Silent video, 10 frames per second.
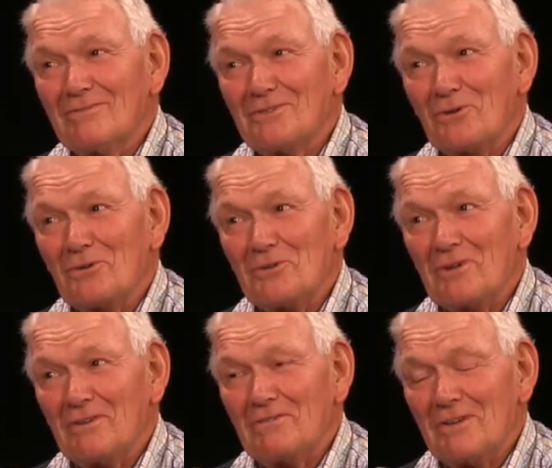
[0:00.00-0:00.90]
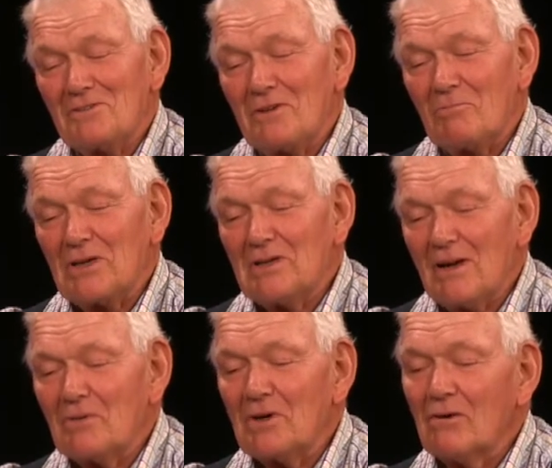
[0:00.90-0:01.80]
So it's a big
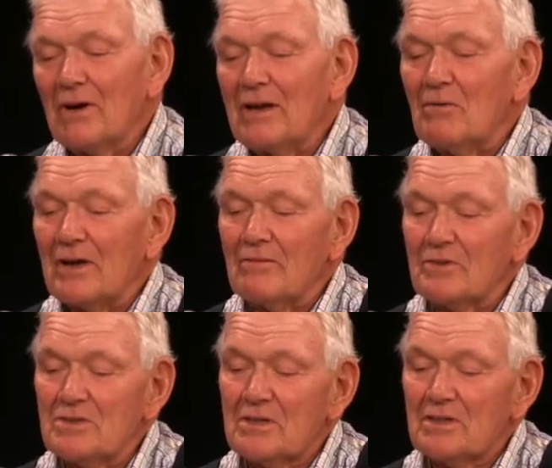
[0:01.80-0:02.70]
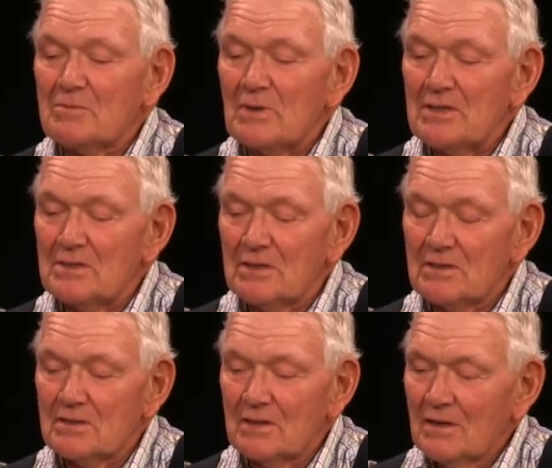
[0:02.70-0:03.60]
time ago. Anyway, of the 6
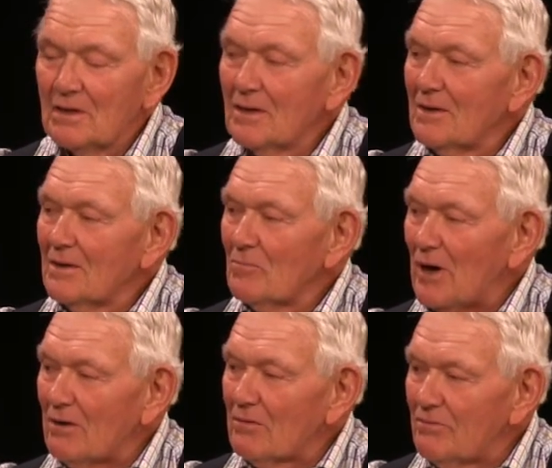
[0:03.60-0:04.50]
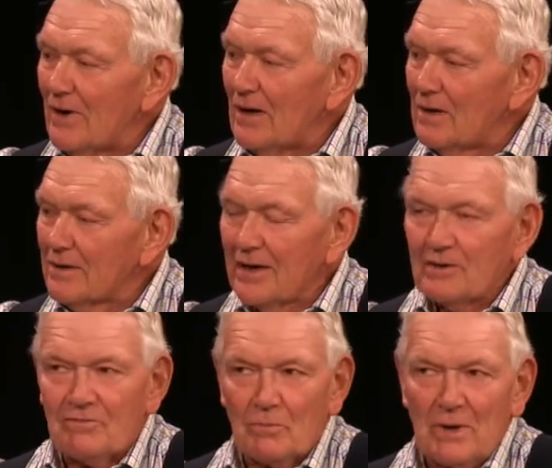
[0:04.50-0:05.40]
species, macrophylla
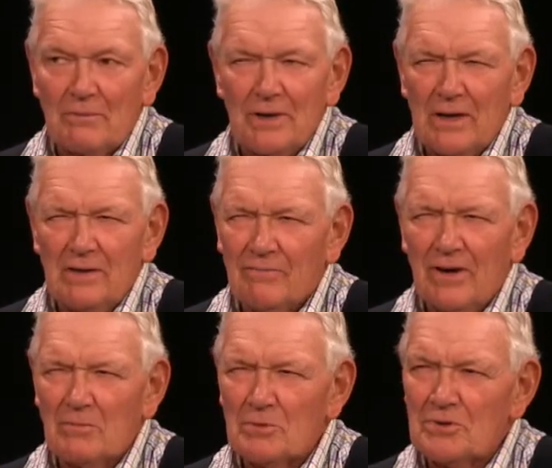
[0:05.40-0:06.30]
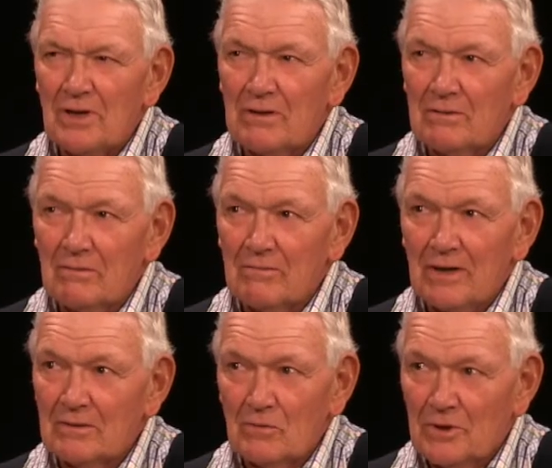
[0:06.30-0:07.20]
accounts for probably 85% of
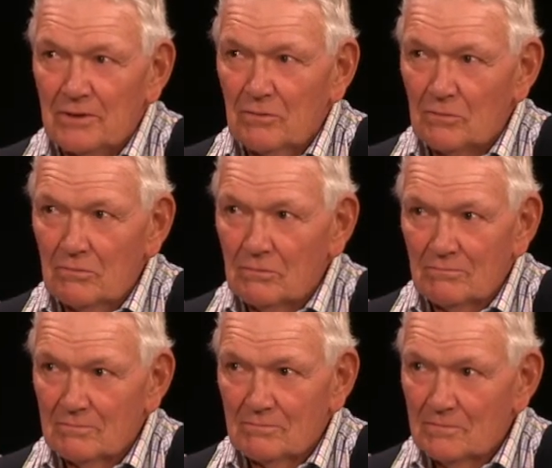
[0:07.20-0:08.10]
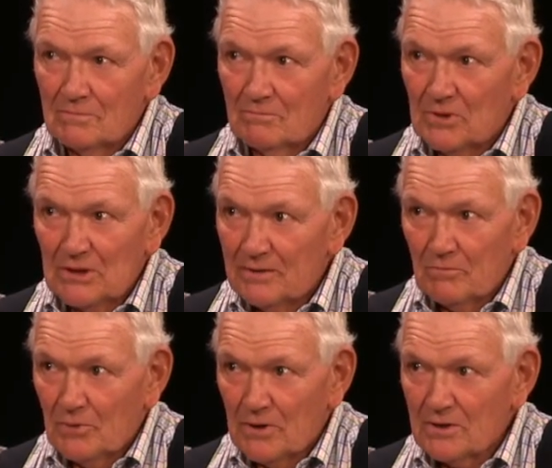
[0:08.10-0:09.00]
that 22 million
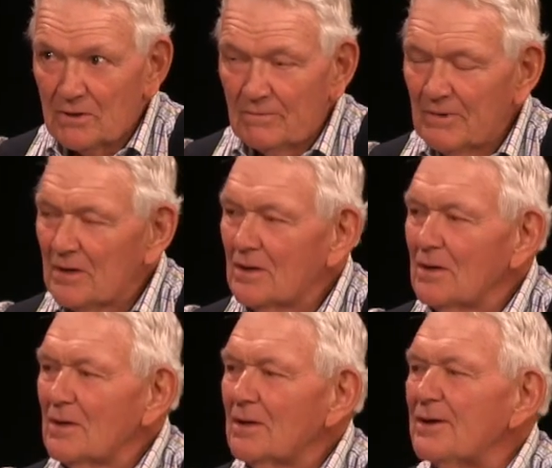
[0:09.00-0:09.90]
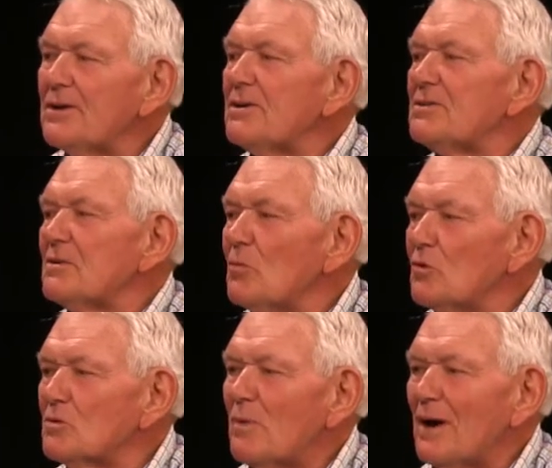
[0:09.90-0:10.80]
production. And it is the
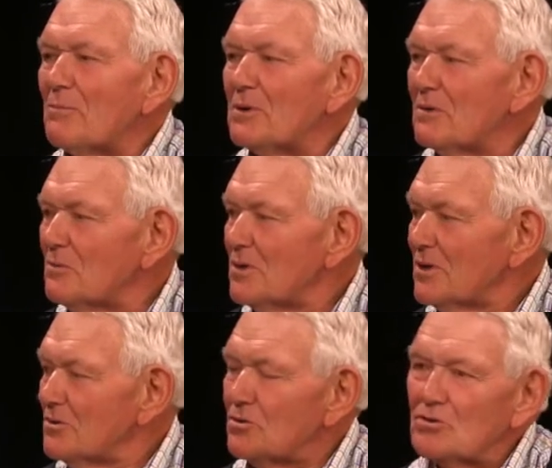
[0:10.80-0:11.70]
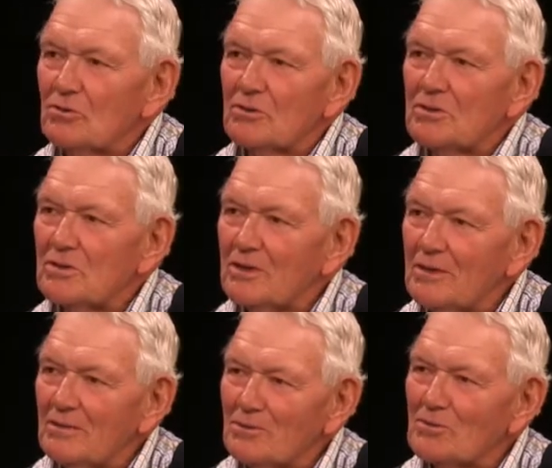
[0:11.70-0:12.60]
most popular because, as you can see,
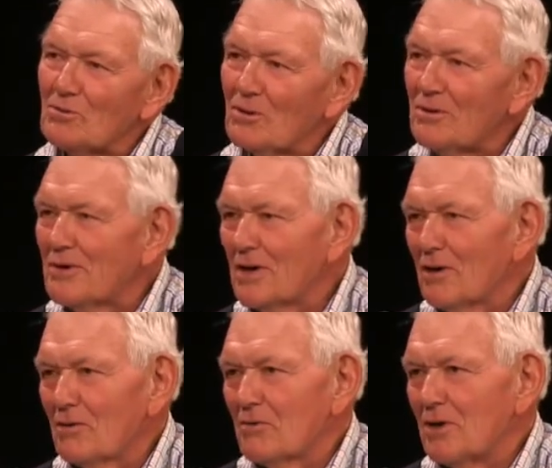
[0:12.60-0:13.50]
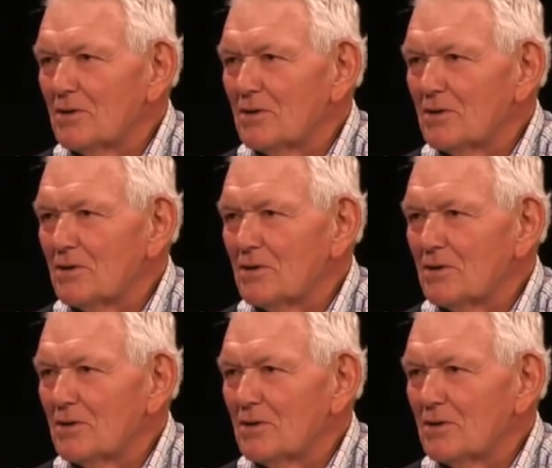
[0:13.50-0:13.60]
the extraordinary color range.